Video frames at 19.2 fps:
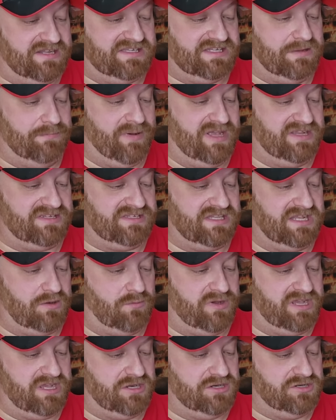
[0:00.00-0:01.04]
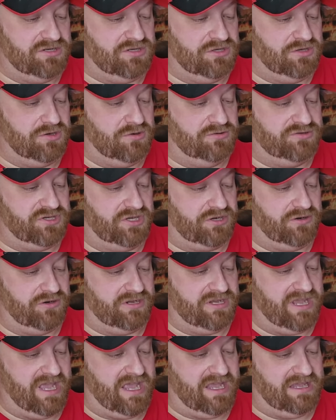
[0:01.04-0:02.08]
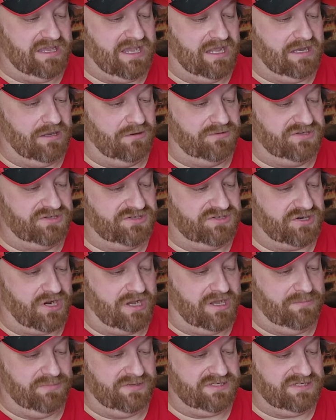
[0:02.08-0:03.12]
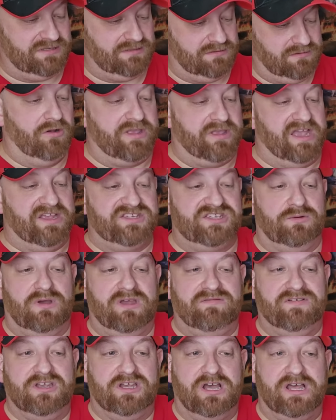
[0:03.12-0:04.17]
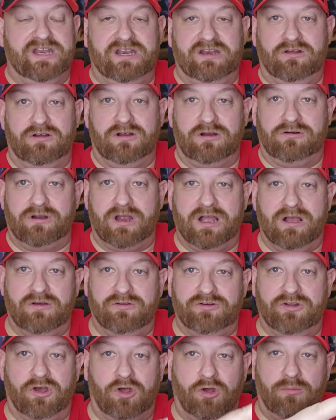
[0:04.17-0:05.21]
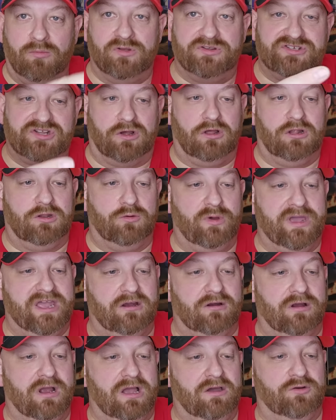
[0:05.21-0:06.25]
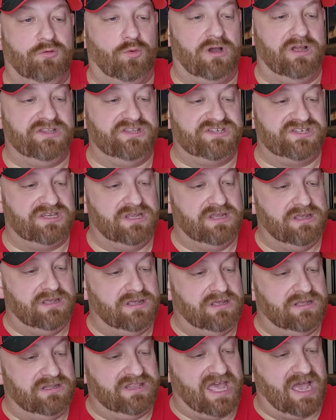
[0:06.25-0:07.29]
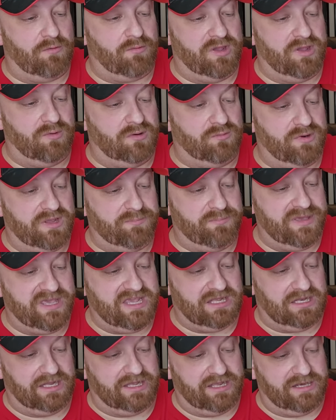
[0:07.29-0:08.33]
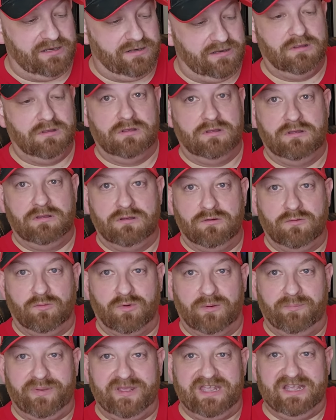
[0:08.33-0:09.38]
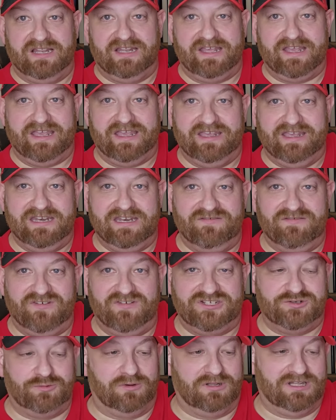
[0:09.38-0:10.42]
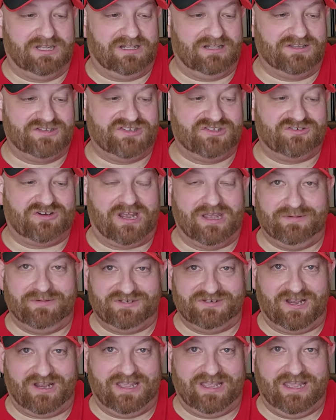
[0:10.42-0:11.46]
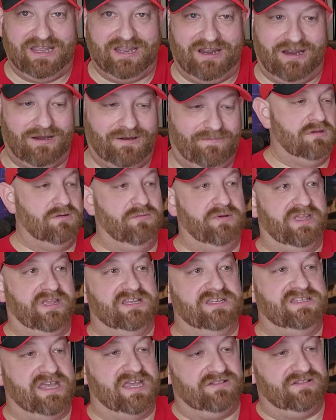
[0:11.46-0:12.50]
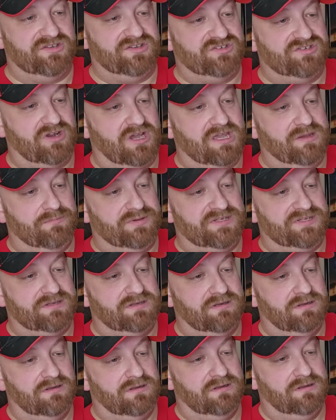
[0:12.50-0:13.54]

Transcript: it's the best thing we can do to create yellow stripes. Okay, so I've cut it around almost all the way around once. That way when we peel it, we're peeling individual little stripes right here. We can take the stripes,